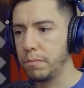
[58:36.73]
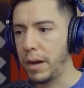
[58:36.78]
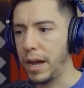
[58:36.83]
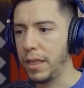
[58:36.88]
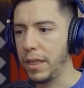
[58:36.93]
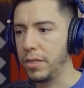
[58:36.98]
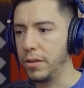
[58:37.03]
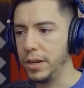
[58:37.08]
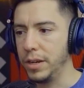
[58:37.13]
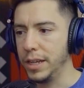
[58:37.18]

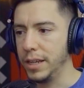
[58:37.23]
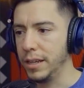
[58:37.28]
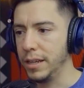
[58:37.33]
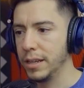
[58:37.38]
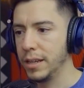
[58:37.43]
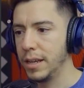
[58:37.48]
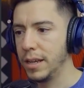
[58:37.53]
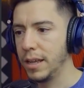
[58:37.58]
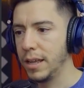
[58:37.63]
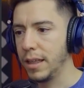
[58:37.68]
Python-y
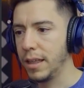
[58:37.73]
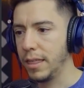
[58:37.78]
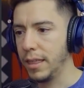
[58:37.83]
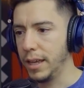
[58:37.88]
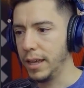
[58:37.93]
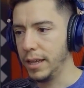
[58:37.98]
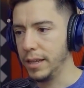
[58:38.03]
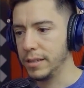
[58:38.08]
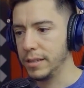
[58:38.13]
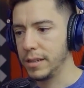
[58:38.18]

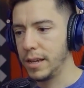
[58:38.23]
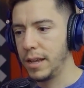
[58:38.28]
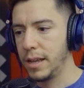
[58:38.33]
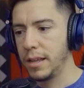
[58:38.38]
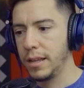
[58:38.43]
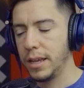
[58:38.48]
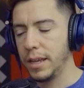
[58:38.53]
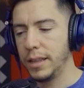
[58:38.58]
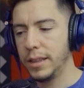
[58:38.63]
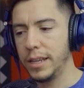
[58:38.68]
thingies.
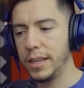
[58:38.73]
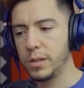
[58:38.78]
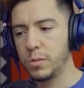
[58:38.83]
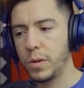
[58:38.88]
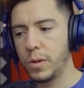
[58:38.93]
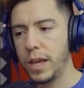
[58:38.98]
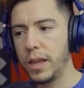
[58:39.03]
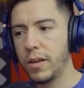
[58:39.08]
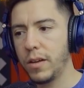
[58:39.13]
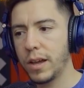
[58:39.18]
In this
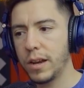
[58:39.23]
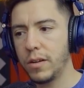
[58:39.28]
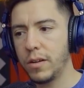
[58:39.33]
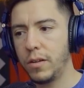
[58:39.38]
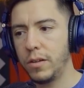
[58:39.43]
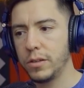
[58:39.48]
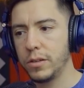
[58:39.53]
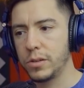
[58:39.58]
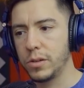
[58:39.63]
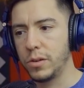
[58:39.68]
way, you can
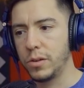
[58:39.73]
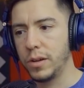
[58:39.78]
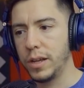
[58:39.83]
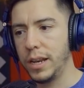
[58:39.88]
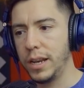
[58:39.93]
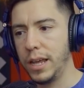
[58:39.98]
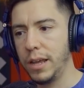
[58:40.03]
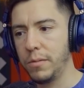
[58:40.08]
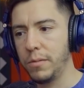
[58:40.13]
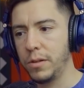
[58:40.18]
also
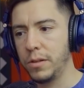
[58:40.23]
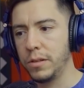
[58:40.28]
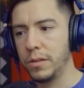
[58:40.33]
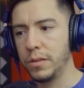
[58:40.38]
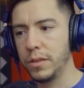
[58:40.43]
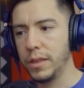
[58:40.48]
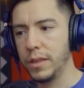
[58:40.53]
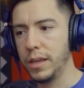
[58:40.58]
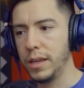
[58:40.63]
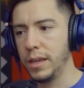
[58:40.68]
enable
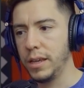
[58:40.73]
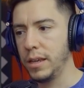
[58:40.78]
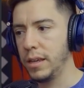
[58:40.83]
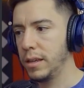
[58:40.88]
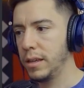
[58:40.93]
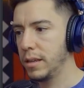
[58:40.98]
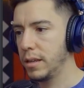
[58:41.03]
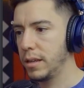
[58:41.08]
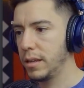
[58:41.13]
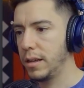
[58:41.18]

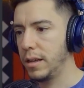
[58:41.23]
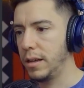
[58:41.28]
the